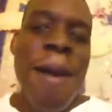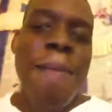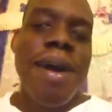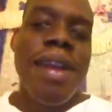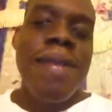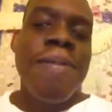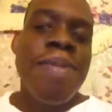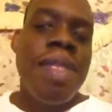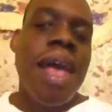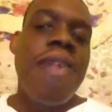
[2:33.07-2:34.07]
But
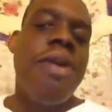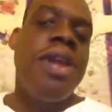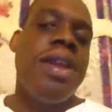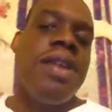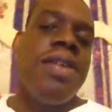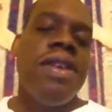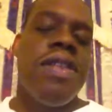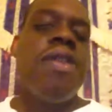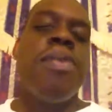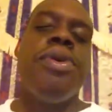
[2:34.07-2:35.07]
that's what it is. It's
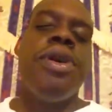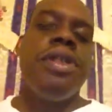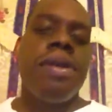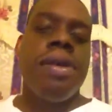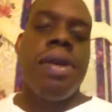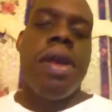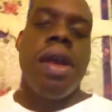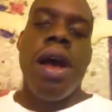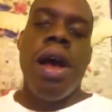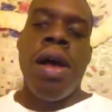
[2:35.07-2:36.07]
support.
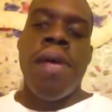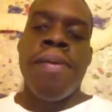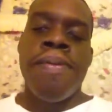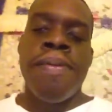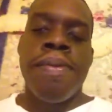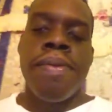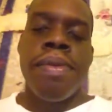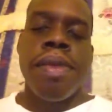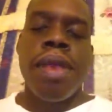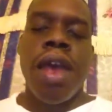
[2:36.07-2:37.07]
And
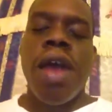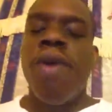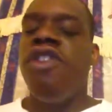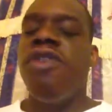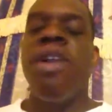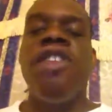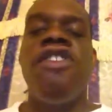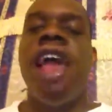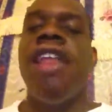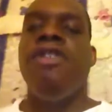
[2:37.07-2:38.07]
I just want to
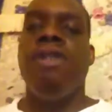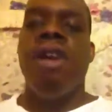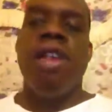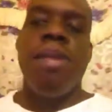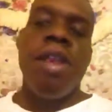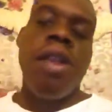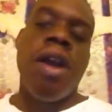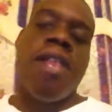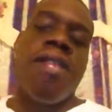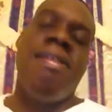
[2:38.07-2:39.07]
challenge you guys. I mean, look
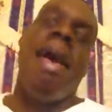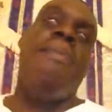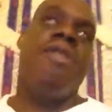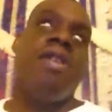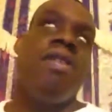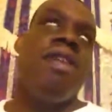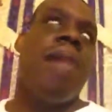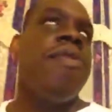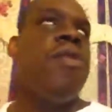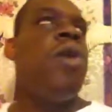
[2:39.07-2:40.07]
at Samson.
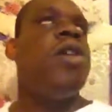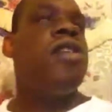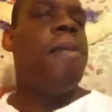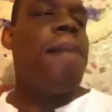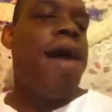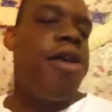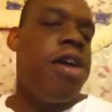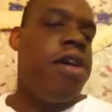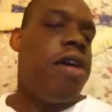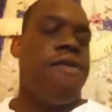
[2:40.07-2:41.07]
Samson wanted to marry
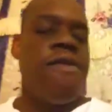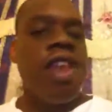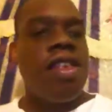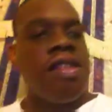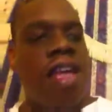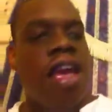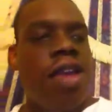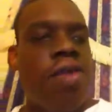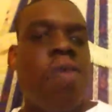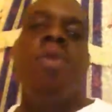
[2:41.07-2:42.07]
a
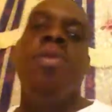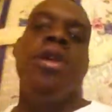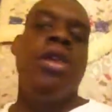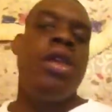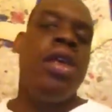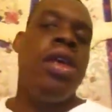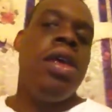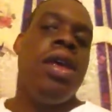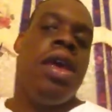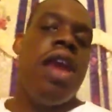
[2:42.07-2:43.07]
Philistine woman,
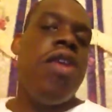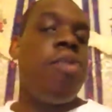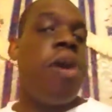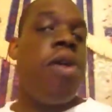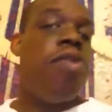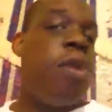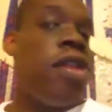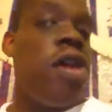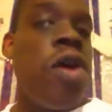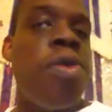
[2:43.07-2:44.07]
and his parents
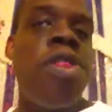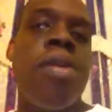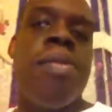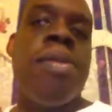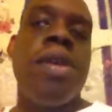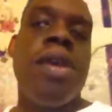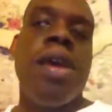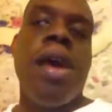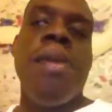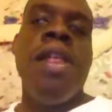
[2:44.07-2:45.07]
went down with him.
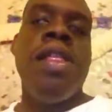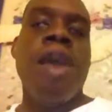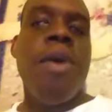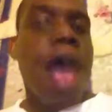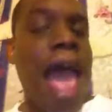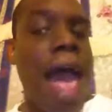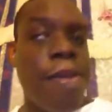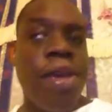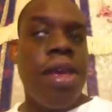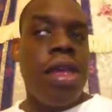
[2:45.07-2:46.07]
I mean, they weren't
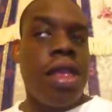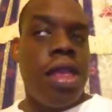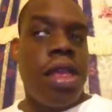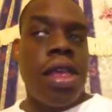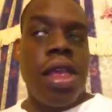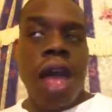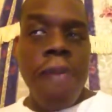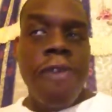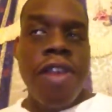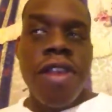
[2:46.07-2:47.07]
happy.
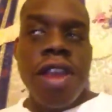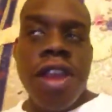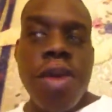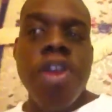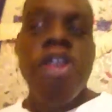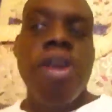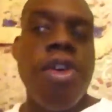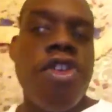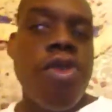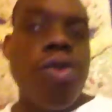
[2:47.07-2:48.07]
Obviously, they were
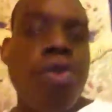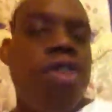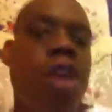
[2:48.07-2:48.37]
Jews.